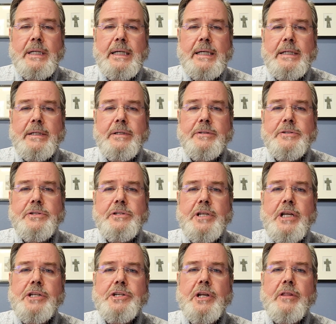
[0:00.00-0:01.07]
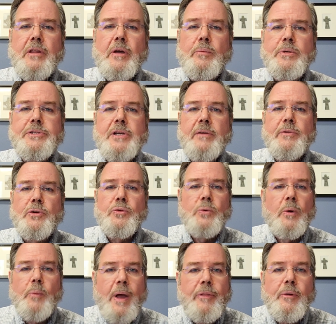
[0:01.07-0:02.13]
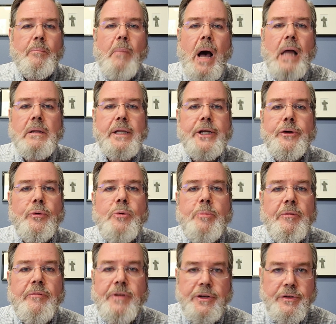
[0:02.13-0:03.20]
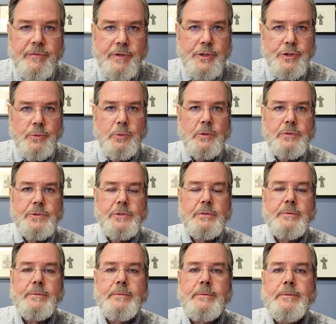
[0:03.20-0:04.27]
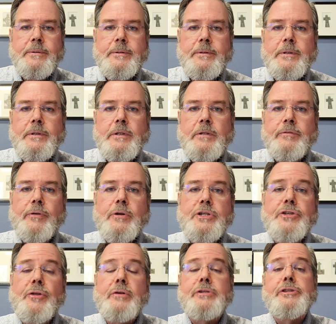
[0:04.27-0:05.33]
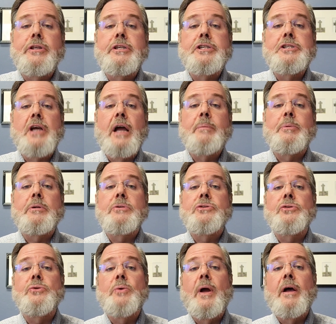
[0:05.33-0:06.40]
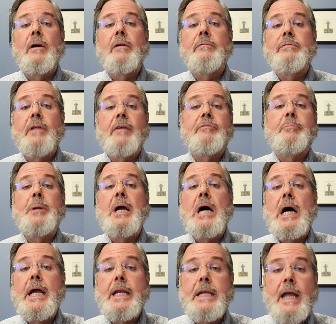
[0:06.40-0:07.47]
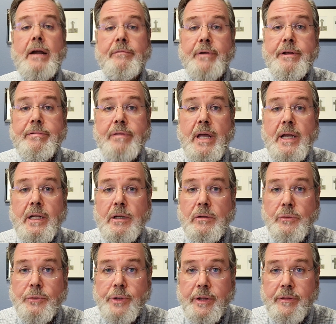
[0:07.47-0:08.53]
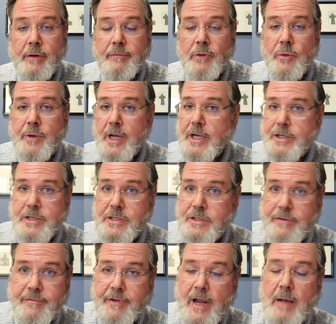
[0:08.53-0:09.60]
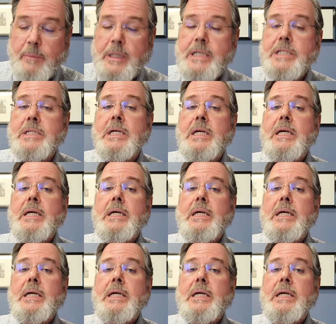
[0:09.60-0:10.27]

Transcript: and it's teaching that was given to a rather motley group of individuals. First, there's the disciples who have left behind everything, including their vocations and families,